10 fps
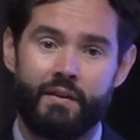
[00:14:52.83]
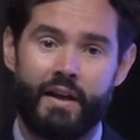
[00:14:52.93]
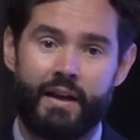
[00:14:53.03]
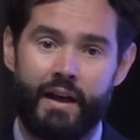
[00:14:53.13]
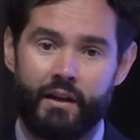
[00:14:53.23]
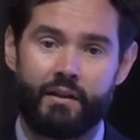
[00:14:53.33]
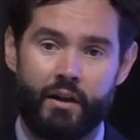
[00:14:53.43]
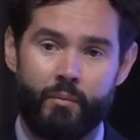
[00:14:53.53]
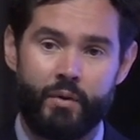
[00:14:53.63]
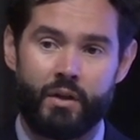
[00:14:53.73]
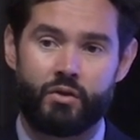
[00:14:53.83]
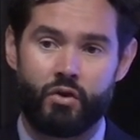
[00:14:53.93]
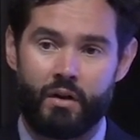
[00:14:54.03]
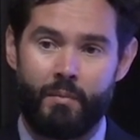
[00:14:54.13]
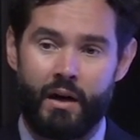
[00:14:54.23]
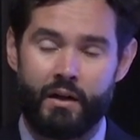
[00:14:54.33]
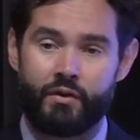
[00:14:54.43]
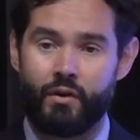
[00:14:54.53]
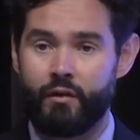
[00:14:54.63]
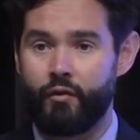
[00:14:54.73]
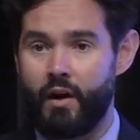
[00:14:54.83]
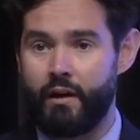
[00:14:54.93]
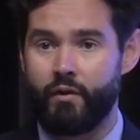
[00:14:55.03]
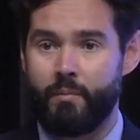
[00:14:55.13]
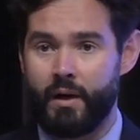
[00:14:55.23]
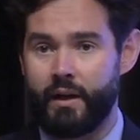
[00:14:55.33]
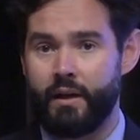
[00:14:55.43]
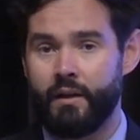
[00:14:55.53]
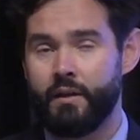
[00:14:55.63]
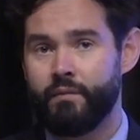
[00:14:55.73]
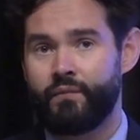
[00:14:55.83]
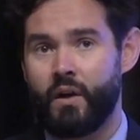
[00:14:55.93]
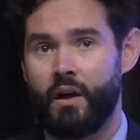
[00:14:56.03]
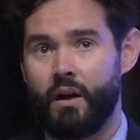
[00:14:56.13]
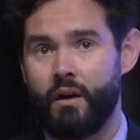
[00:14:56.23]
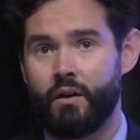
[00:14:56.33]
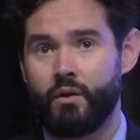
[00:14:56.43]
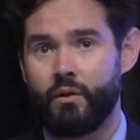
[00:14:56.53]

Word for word: they get therapeutic drug monitoring for everybody, uh,